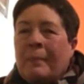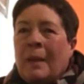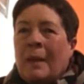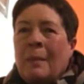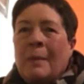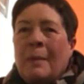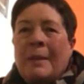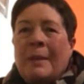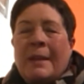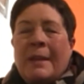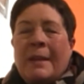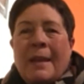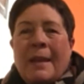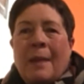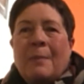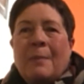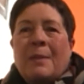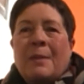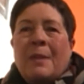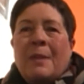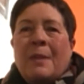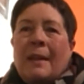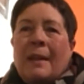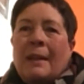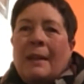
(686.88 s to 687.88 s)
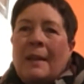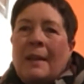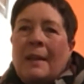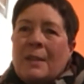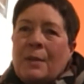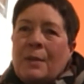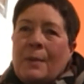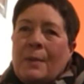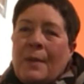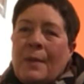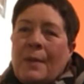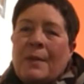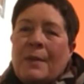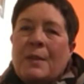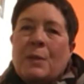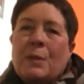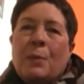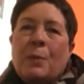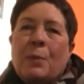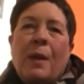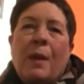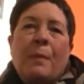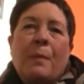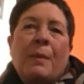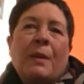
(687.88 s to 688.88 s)
but he kept saying, let's do it this
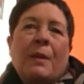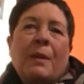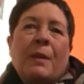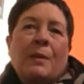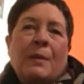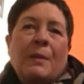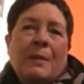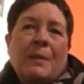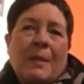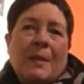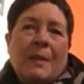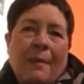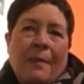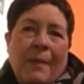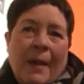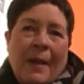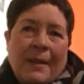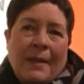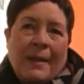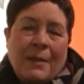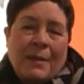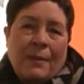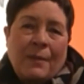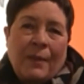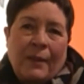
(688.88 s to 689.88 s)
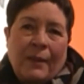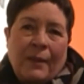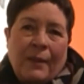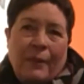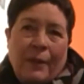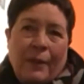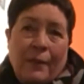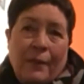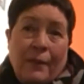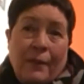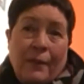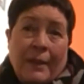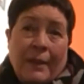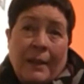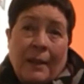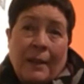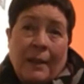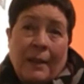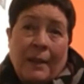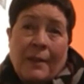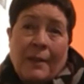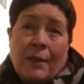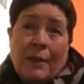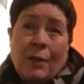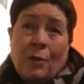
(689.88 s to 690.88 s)
way, because that's a very funny
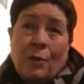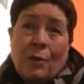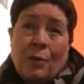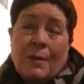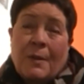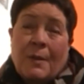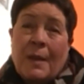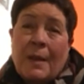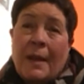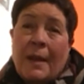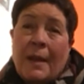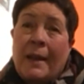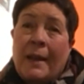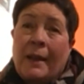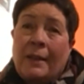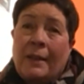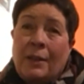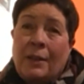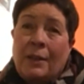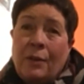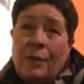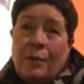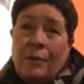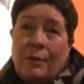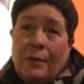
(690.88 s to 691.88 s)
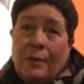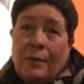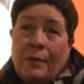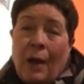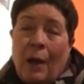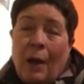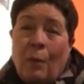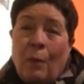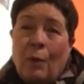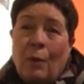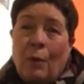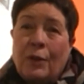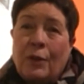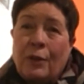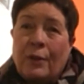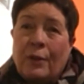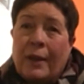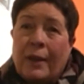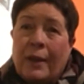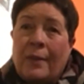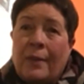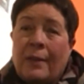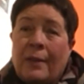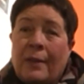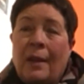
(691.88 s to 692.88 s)
line that you're saying. I want you to
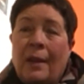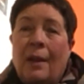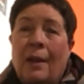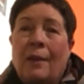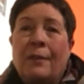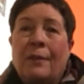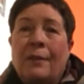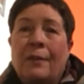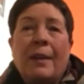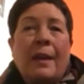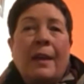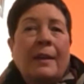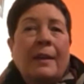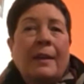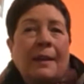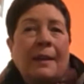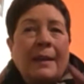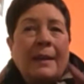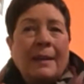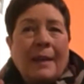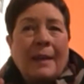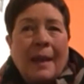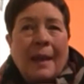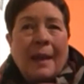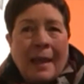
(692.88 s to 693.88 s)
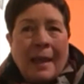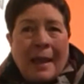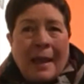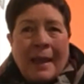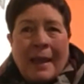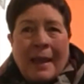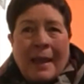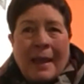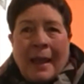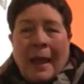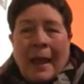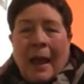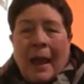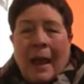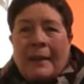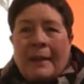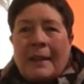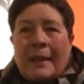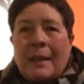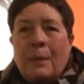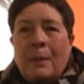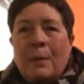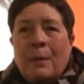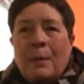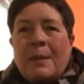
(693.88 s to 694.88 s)
get the laugh there. And
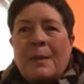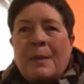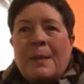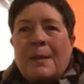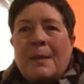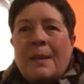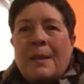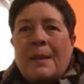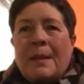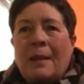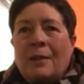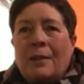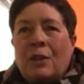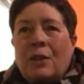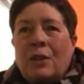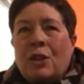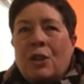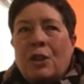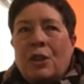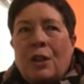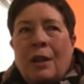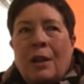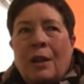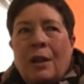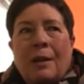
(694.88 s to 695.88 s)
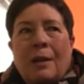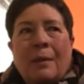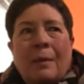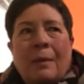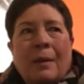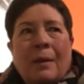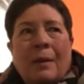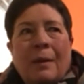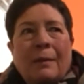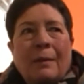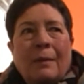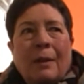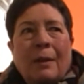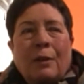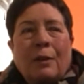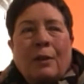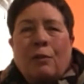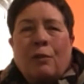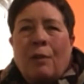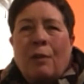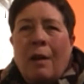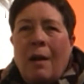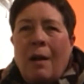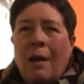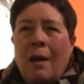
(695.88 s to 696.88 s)
he was such a
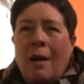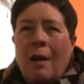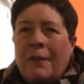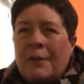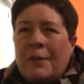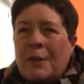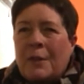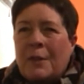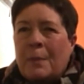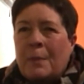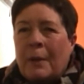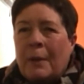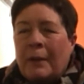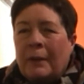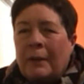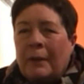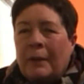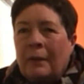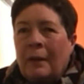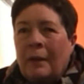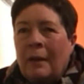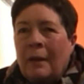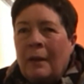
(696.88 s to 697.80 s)
craftsman.